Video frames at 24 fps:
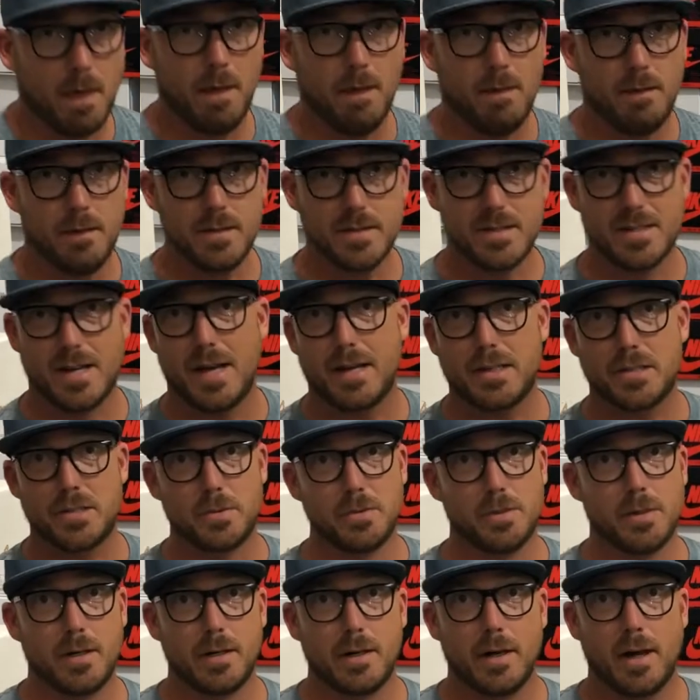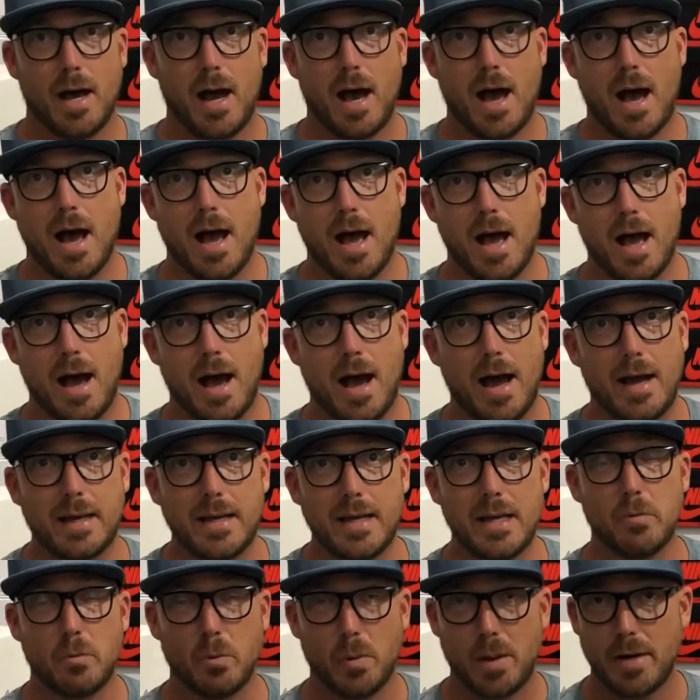This next one, I
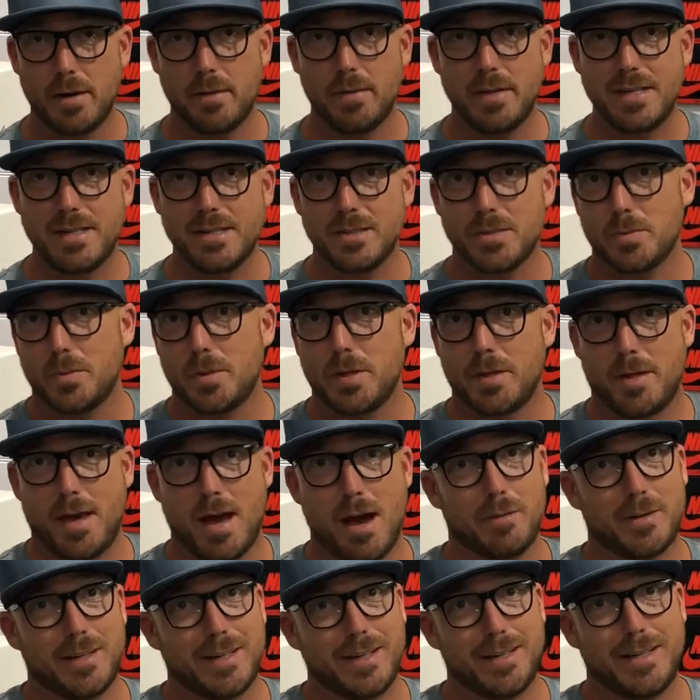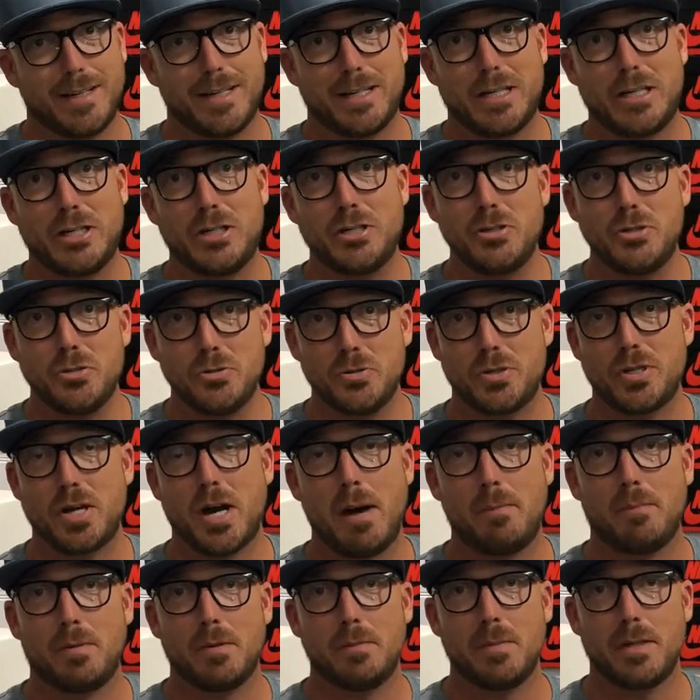can't wear these without getting huge
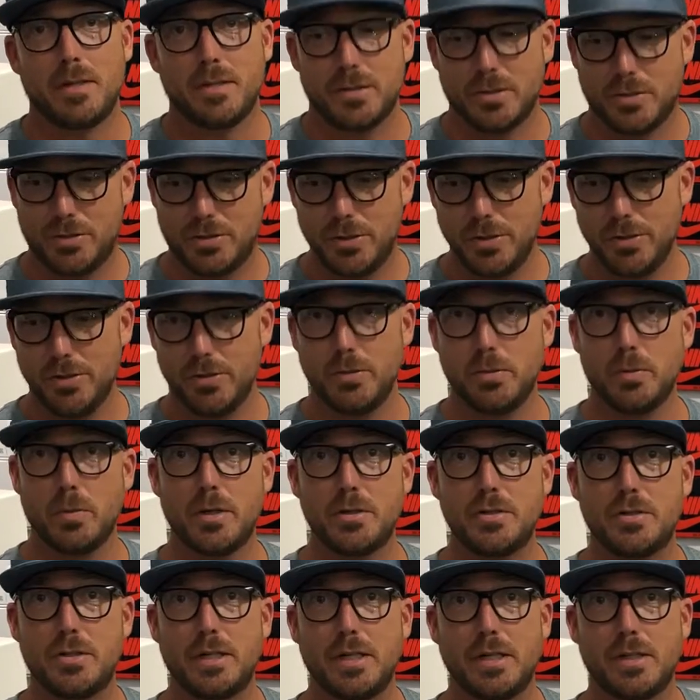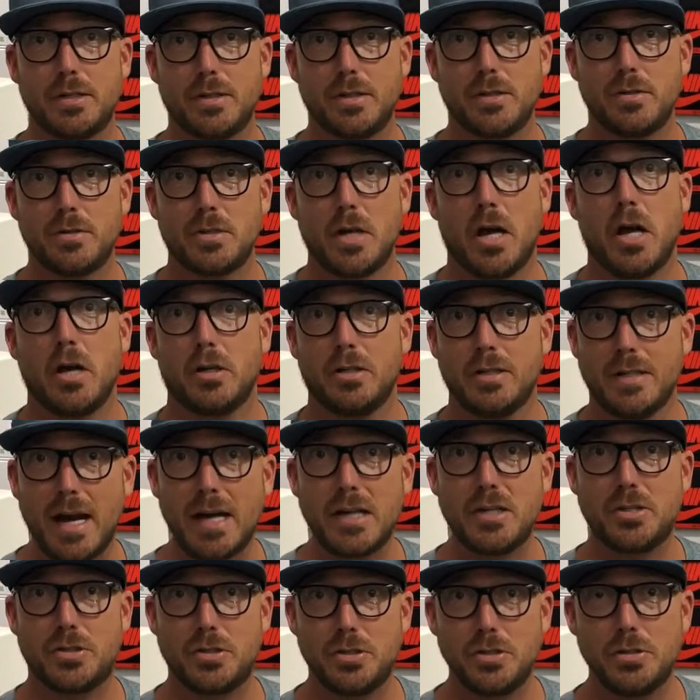compliments. Dude, where'd you get those?
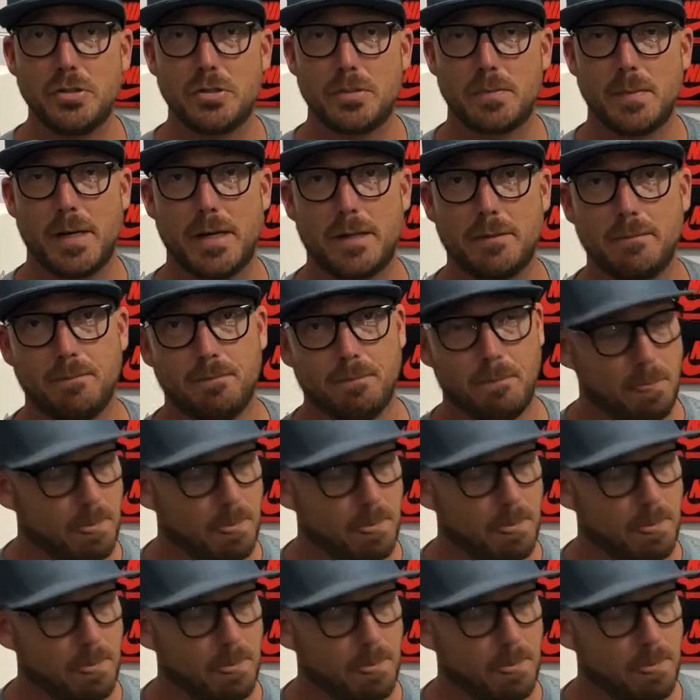Nice shoes, man.